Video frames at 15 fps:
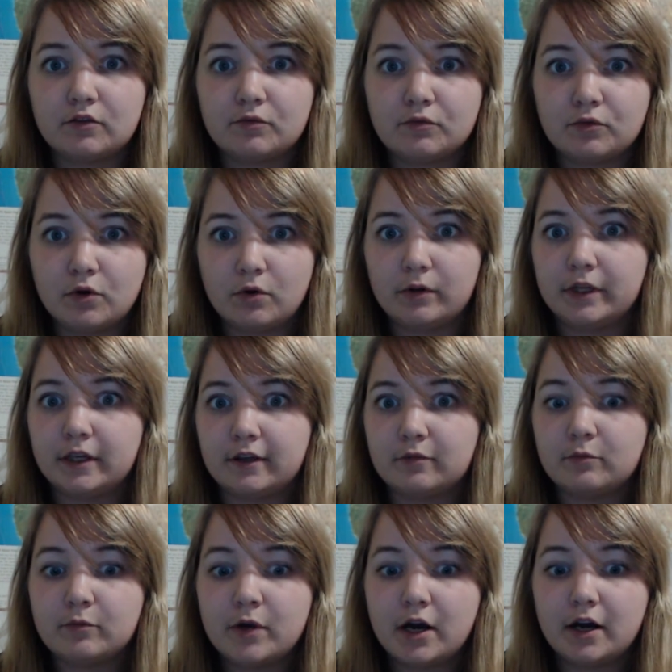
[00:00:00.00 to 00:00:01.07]
rolling
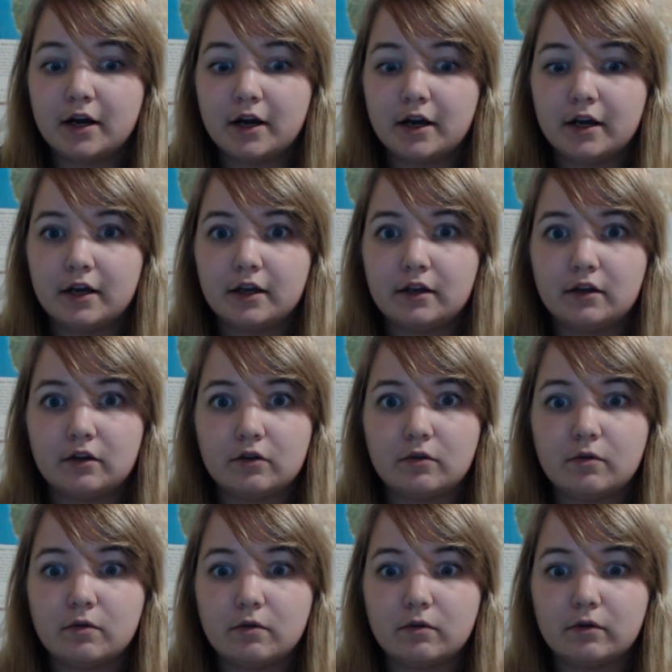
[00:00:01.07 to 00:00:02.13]
in mud
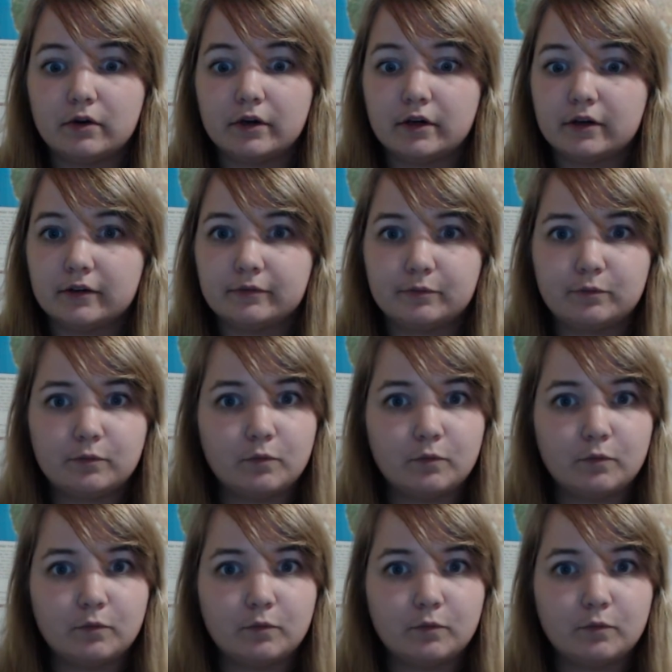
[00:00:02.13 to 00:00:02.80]
or